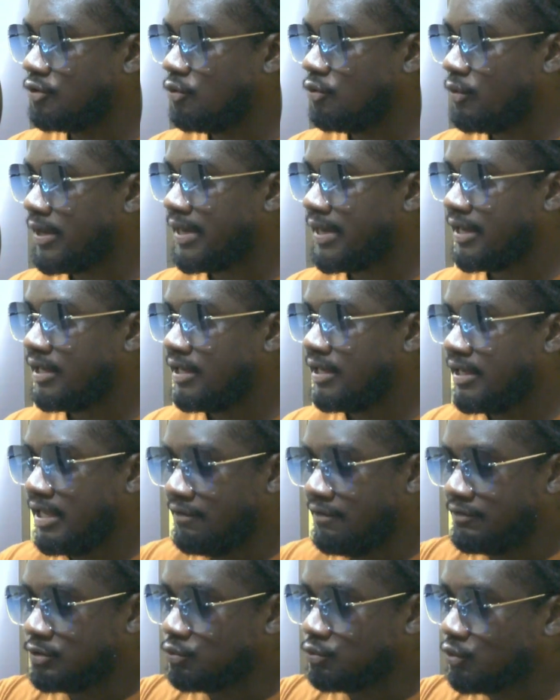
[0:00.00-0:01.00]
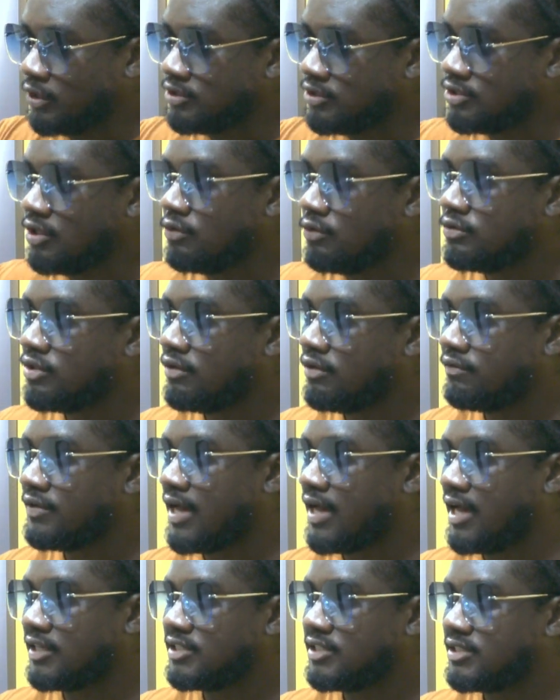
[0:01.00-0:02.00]
where if it runs out of
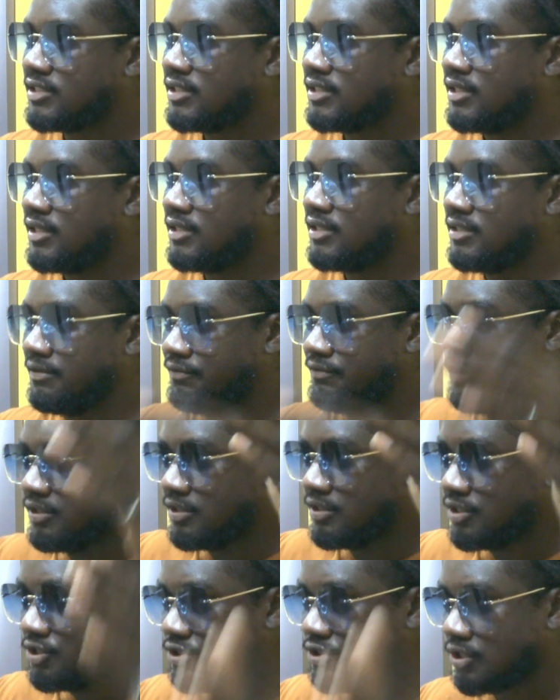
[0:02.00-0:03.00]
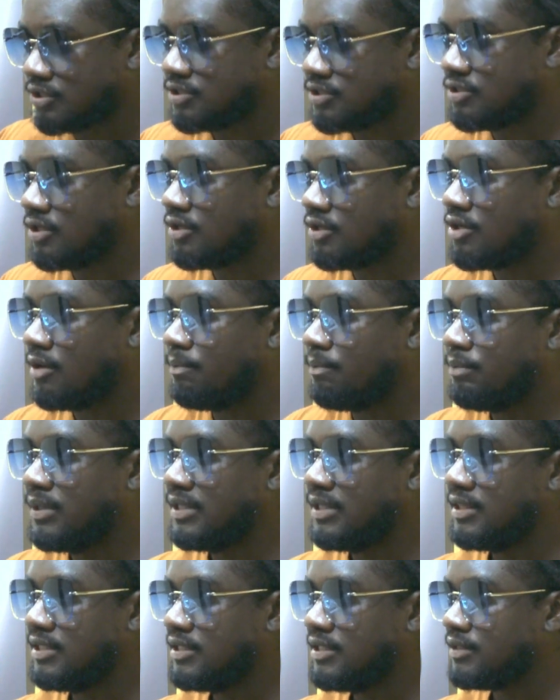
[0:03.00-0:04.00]
gas, the vehicle shuts down
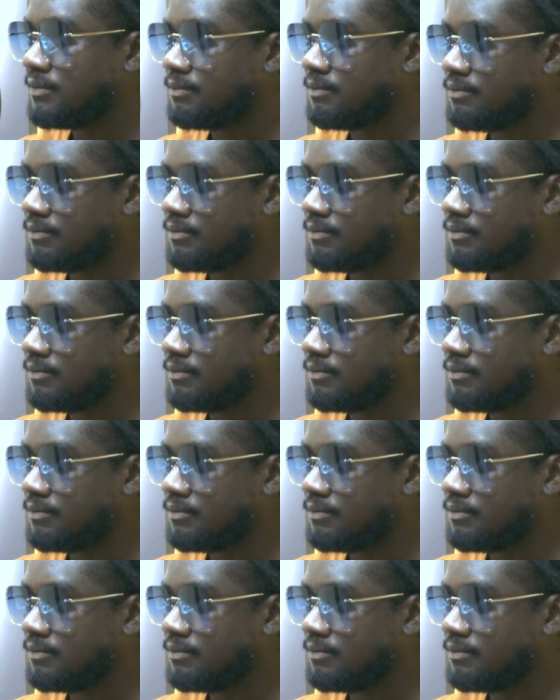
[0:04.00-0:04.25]
completely.